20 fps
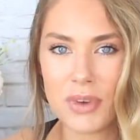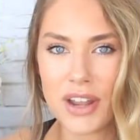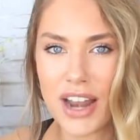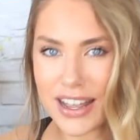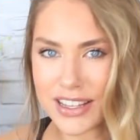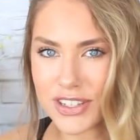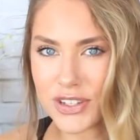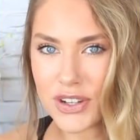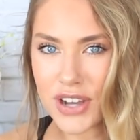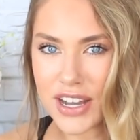but
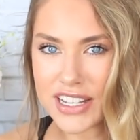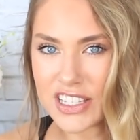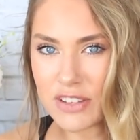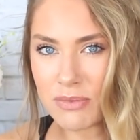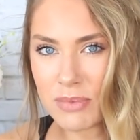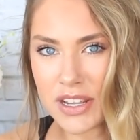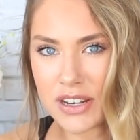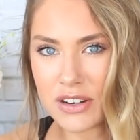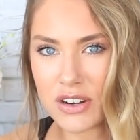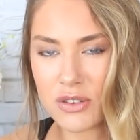as you guys
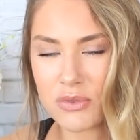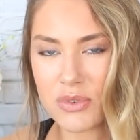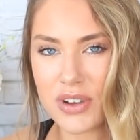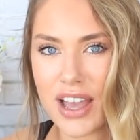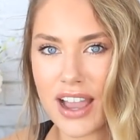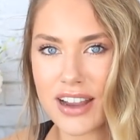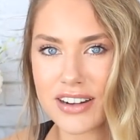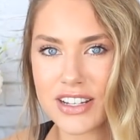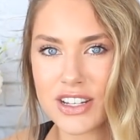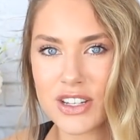have been
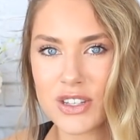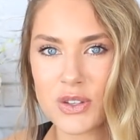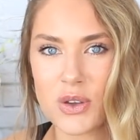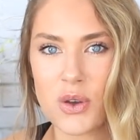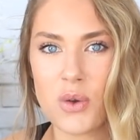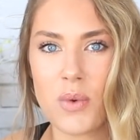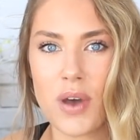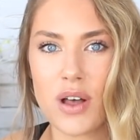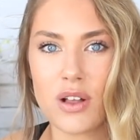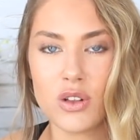reacting
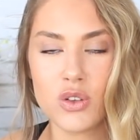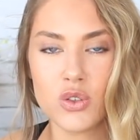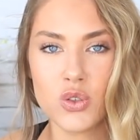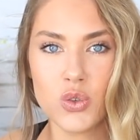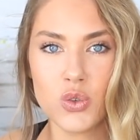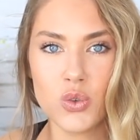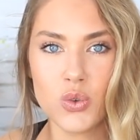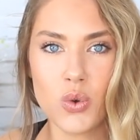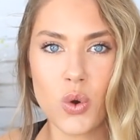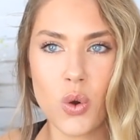so well
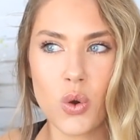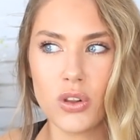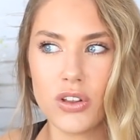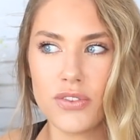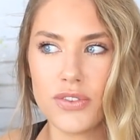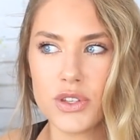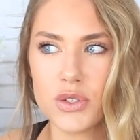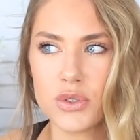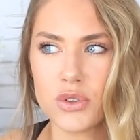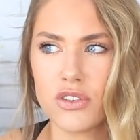to all
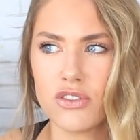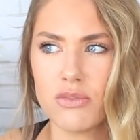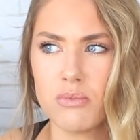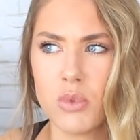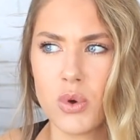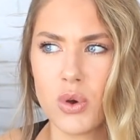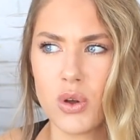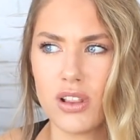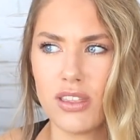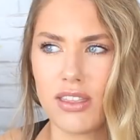of the sort of
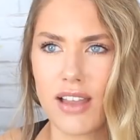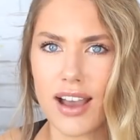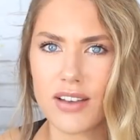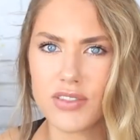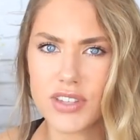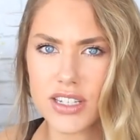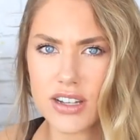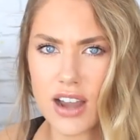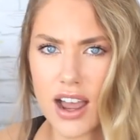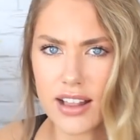more
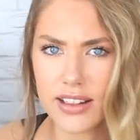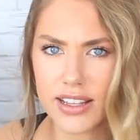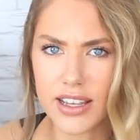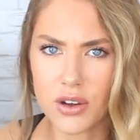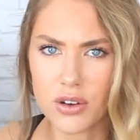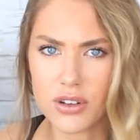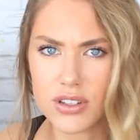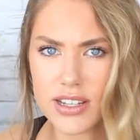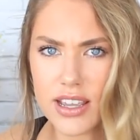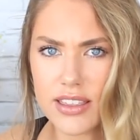lifestyle
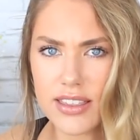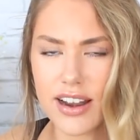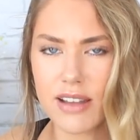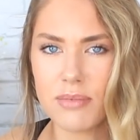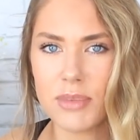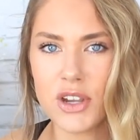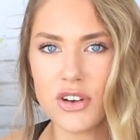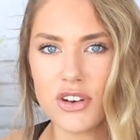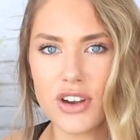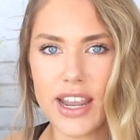content that
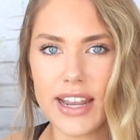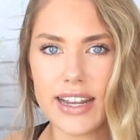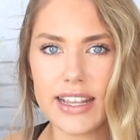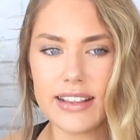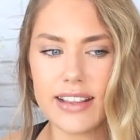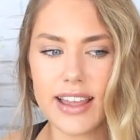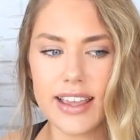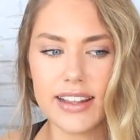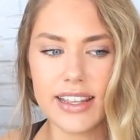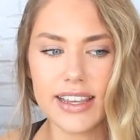I've been
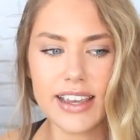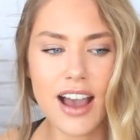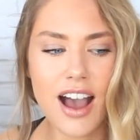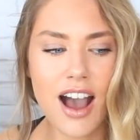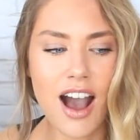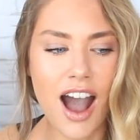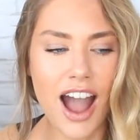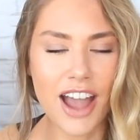creating lately,